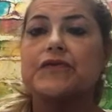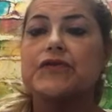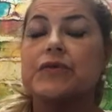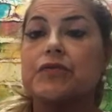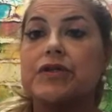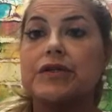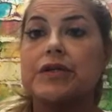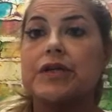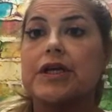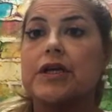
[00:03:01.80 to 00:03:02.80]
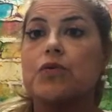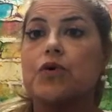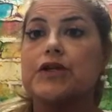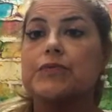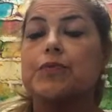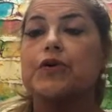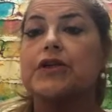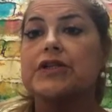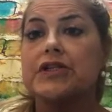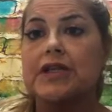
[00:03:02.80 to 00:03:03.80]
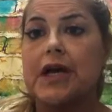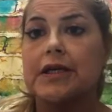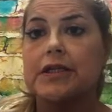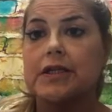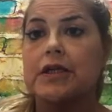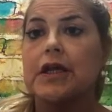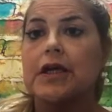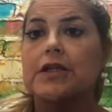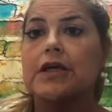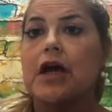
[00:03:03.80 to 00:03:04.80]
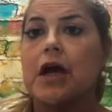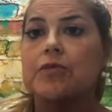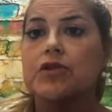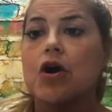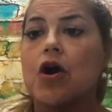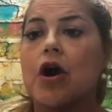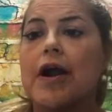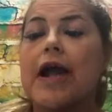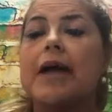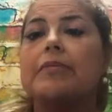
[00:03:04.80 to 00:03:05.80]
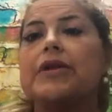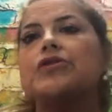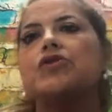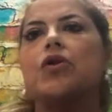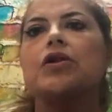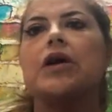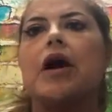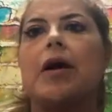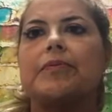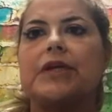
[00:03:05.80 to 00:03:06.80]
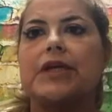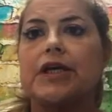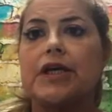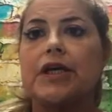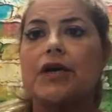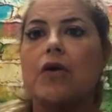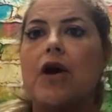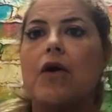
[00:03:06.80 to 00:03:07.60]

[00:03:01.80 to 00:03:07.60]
for some reason he was put inside the cop's car. But he told the cop that he